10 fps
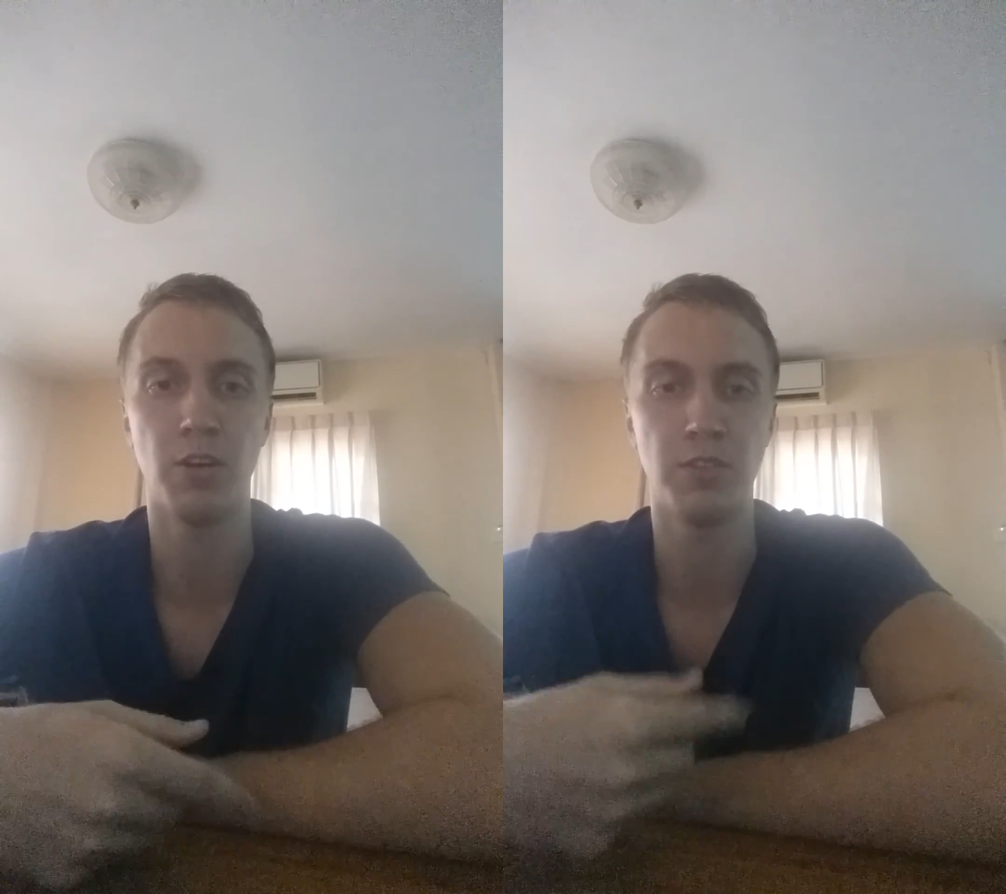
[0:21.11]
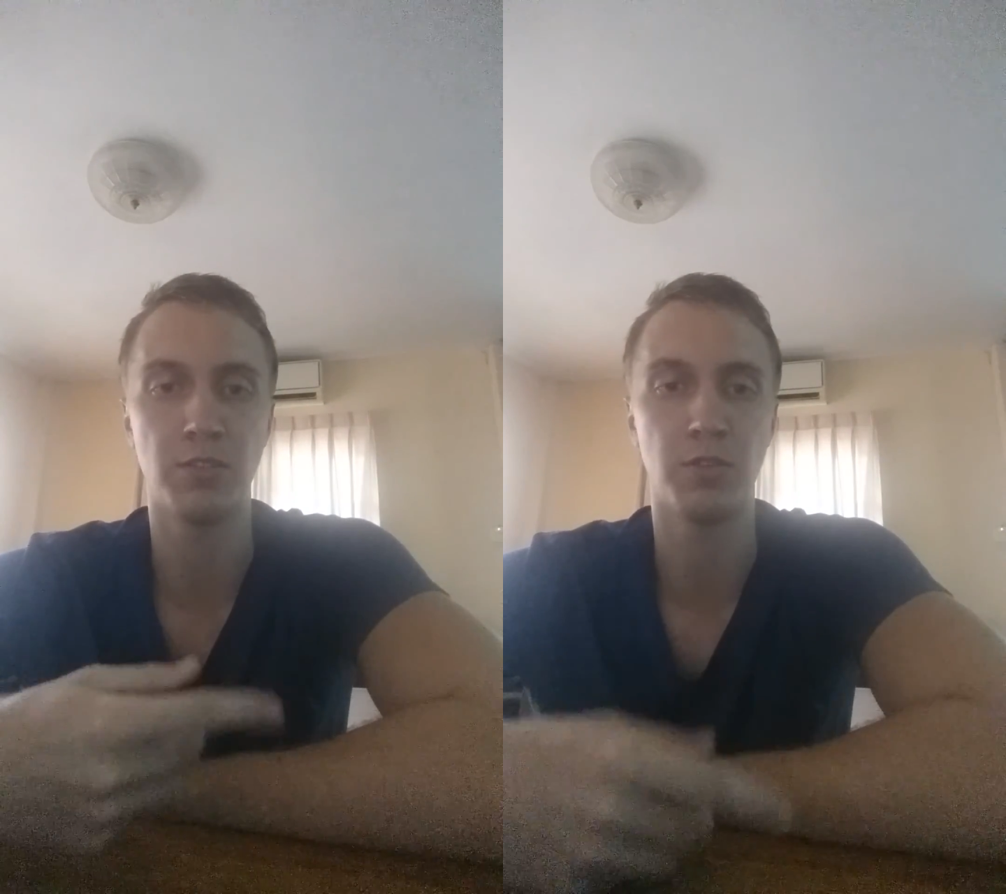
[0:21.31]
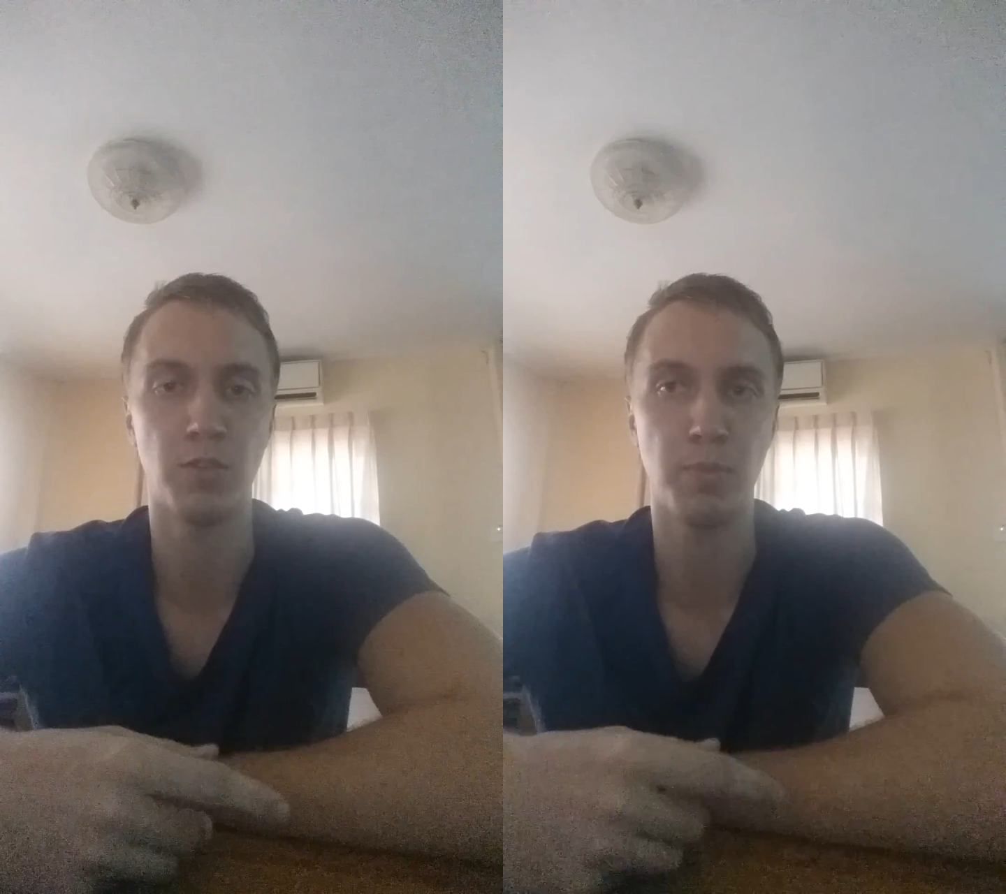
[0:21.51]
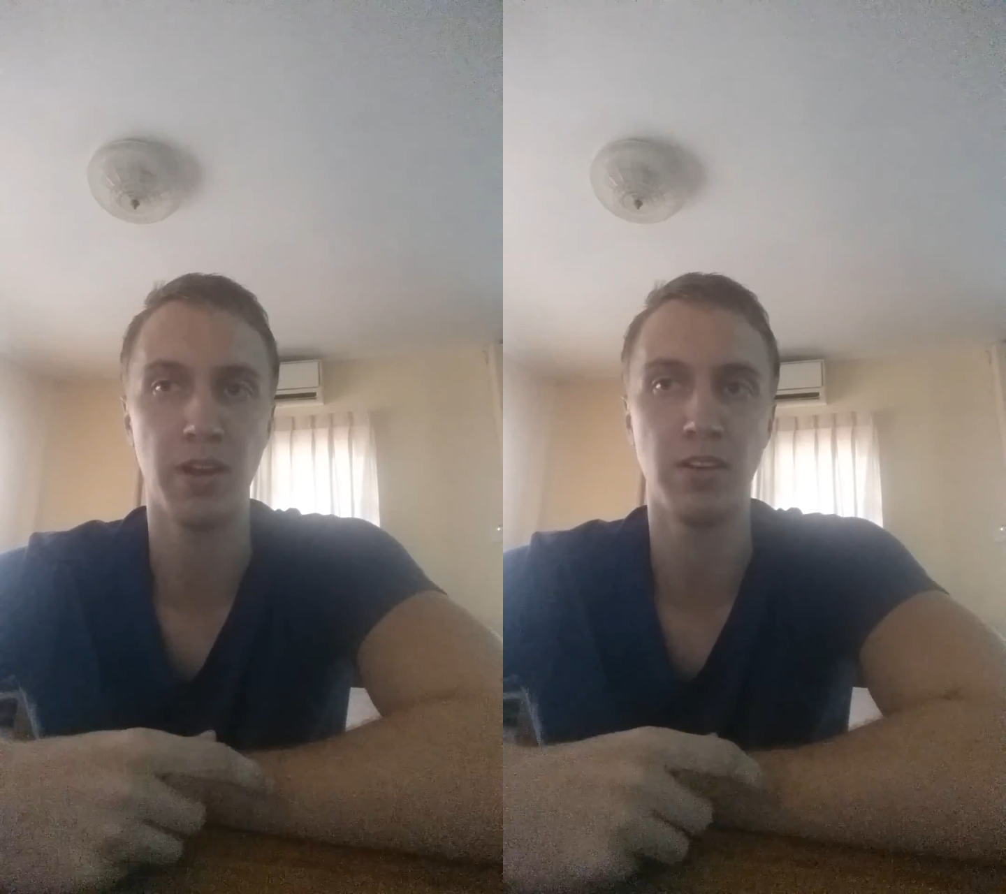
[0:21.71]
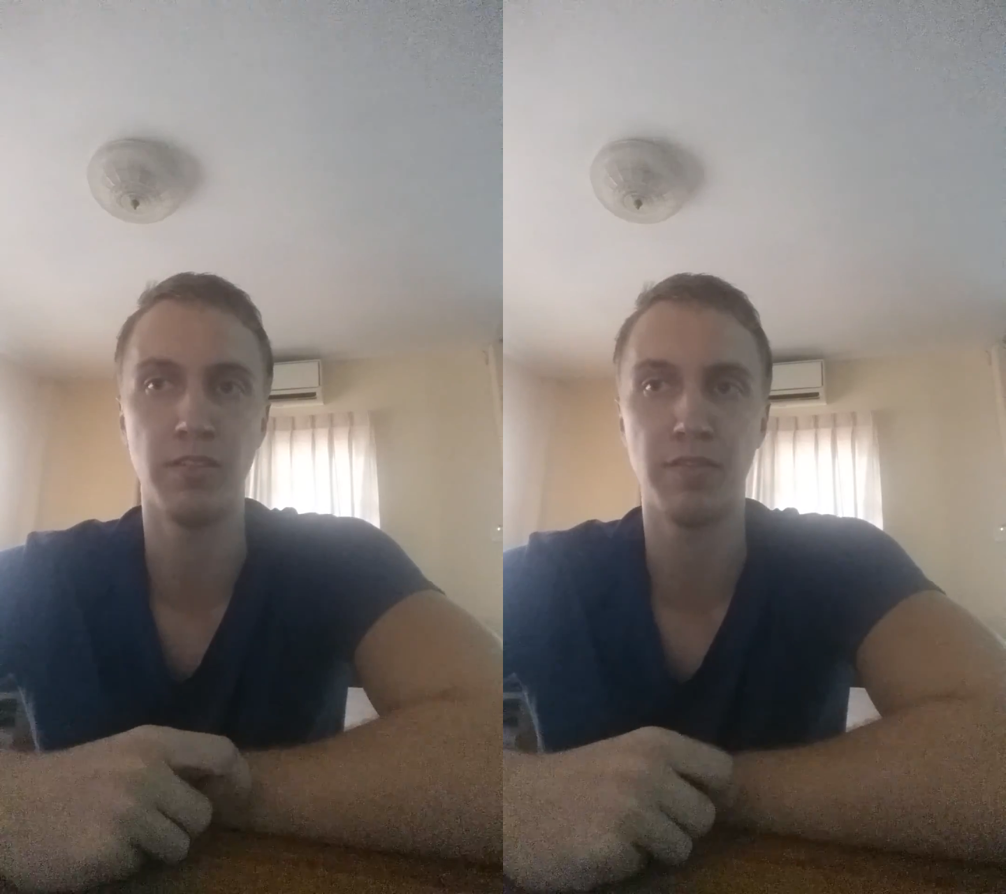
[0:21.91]
those doing
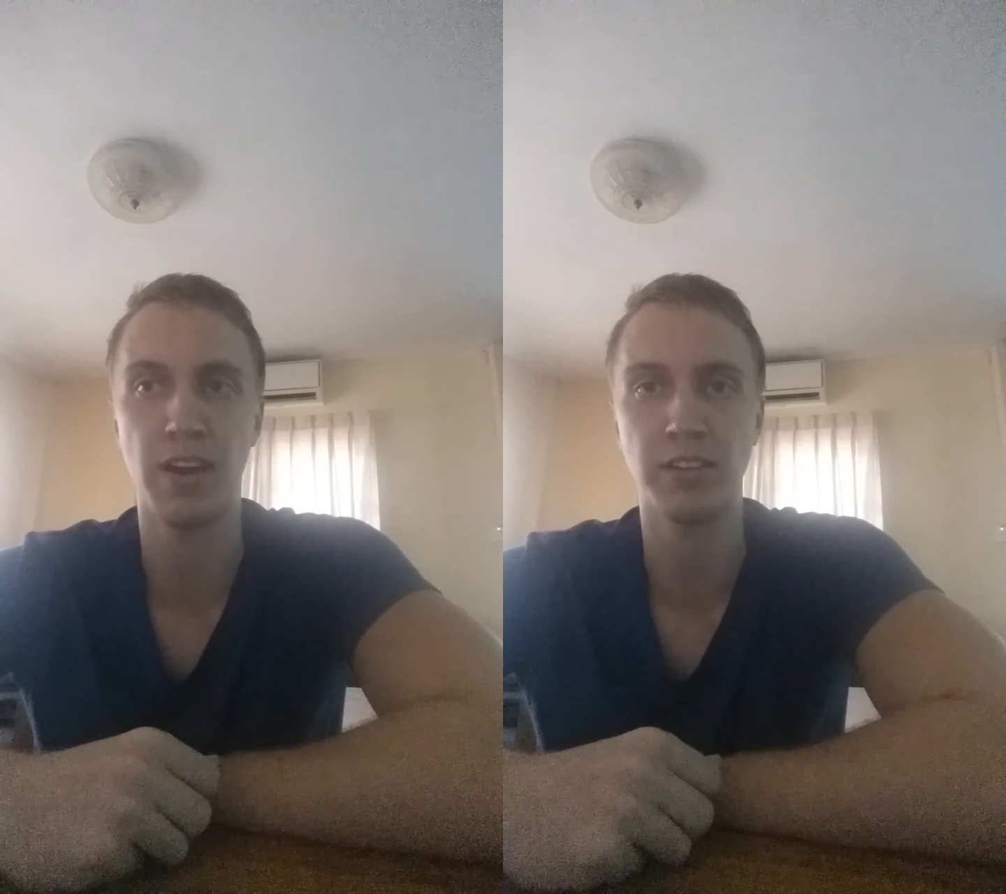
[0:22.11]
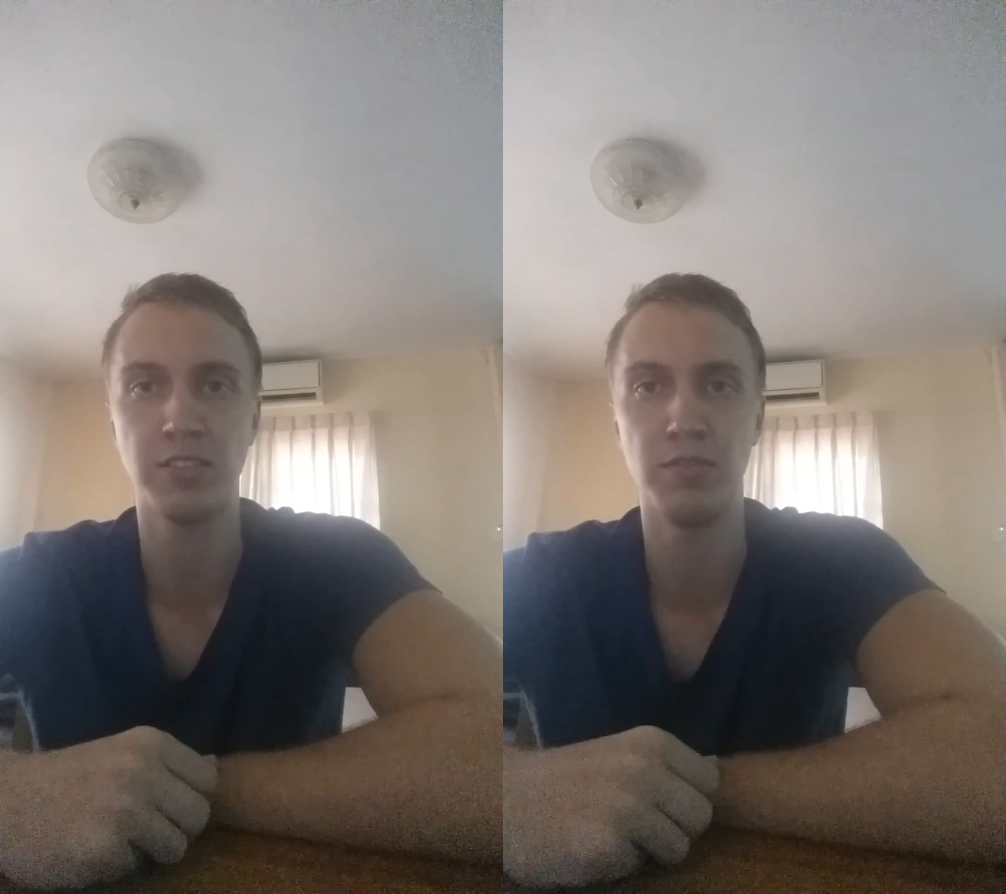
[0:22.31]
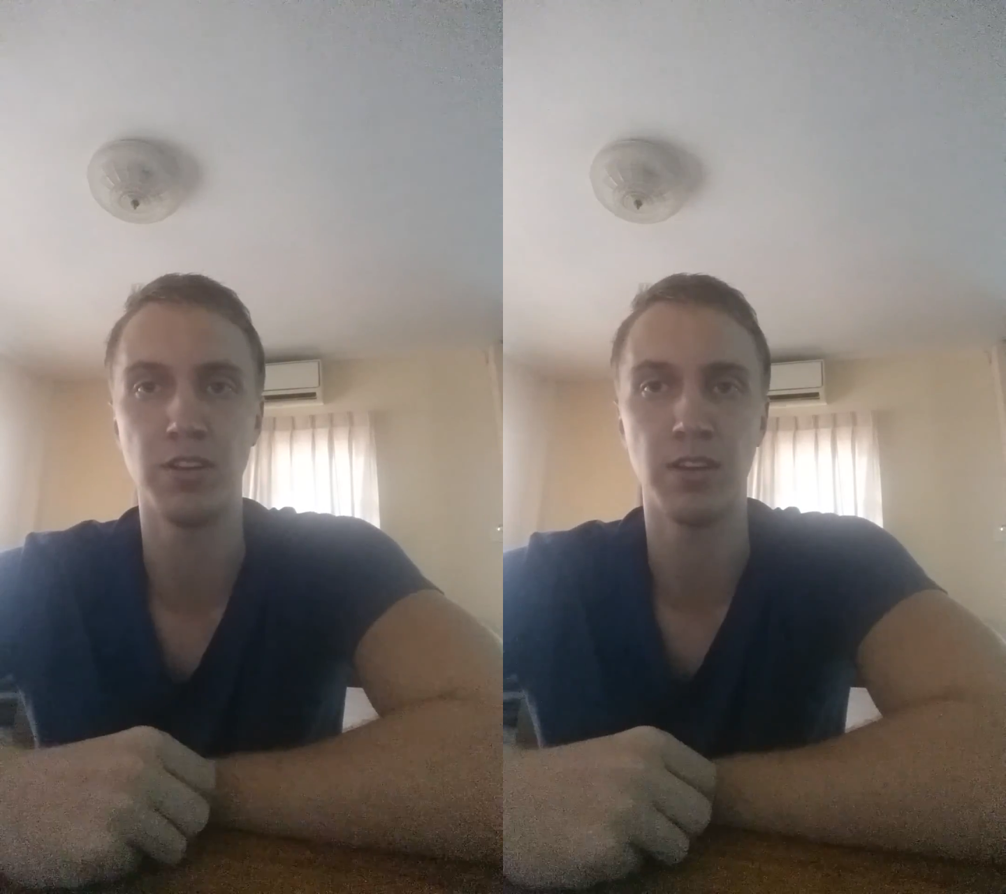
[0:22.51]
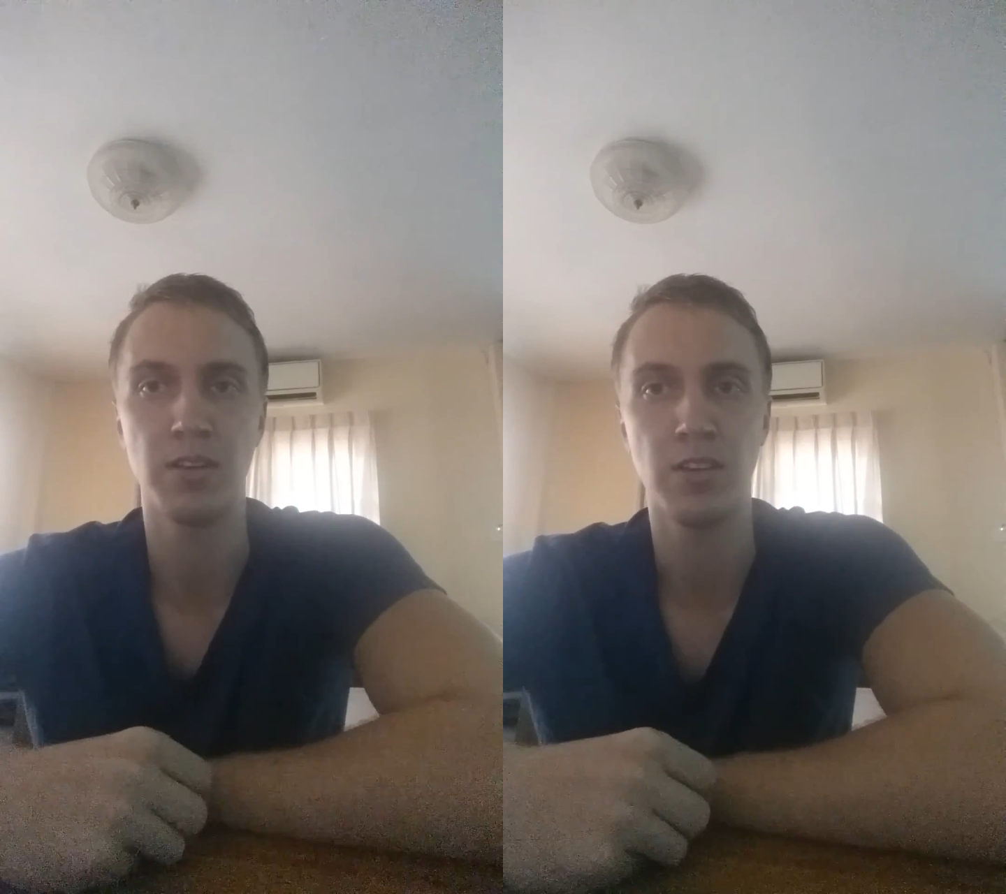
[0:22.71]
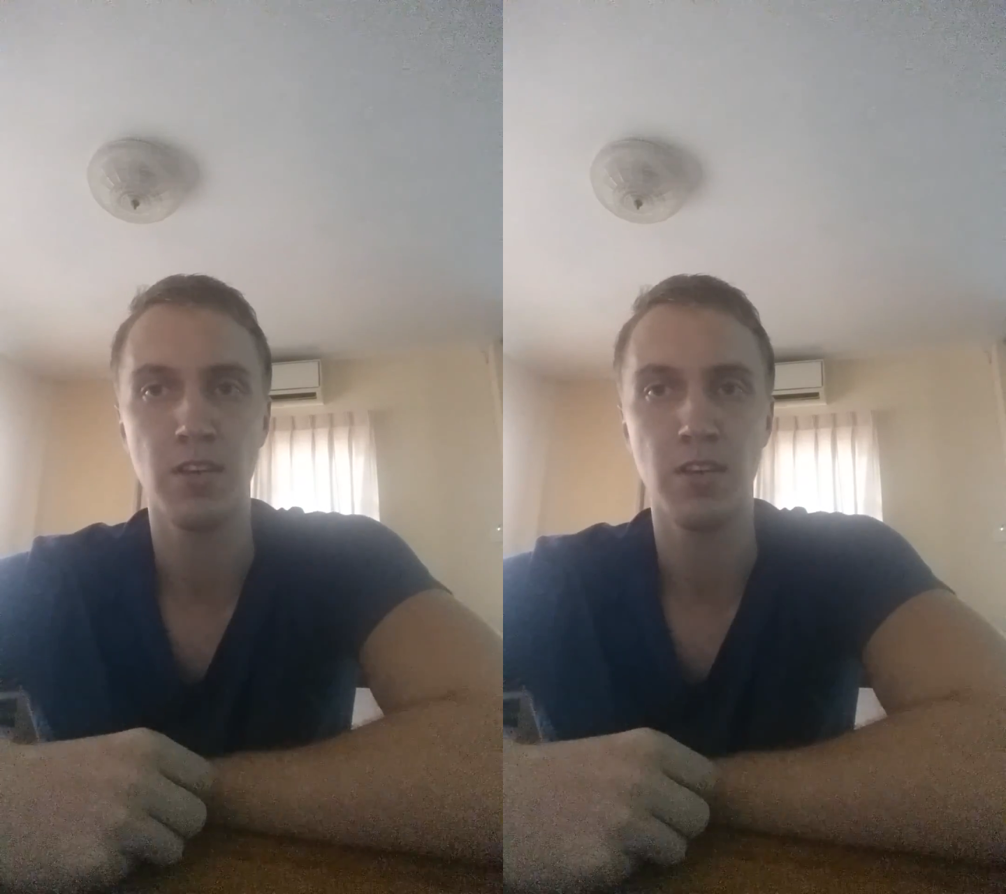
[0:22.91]
repetitive activity.